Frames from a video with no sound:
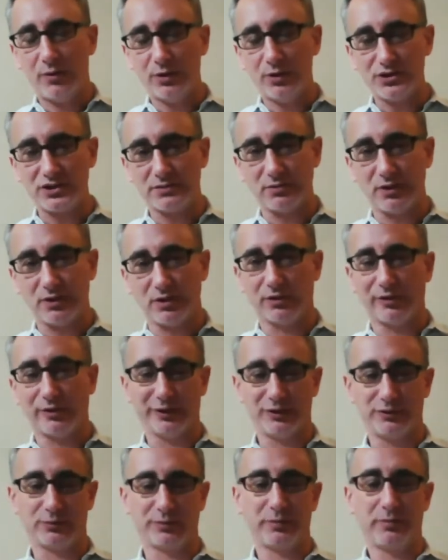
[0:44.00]

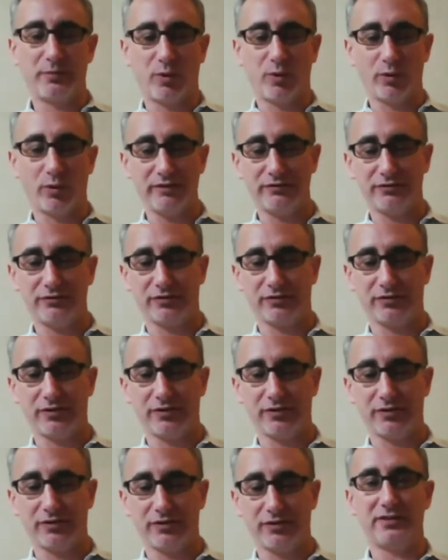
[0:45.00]
whistleblower who is reporting
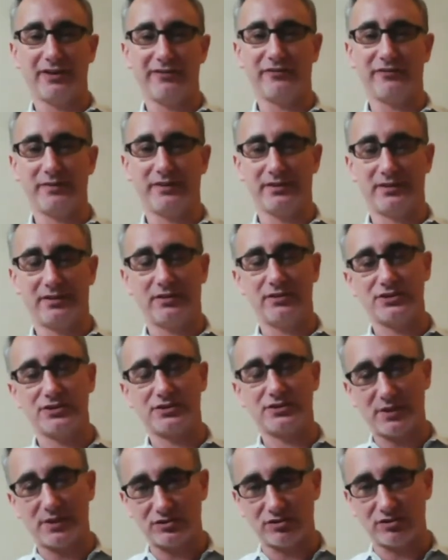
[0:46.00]
fraud on the government
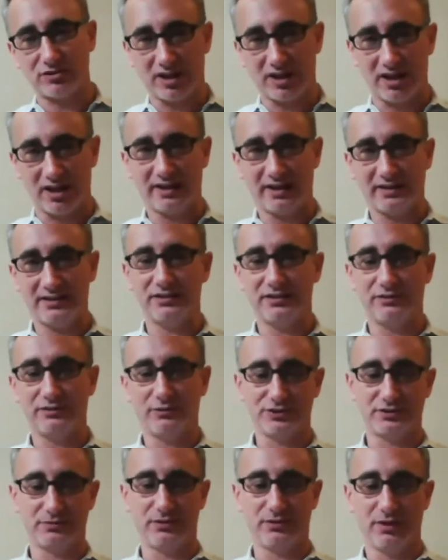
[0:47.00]
are a special kind
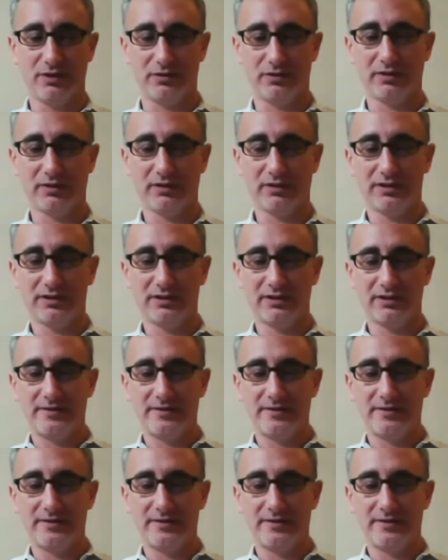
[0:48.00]
of whistleblower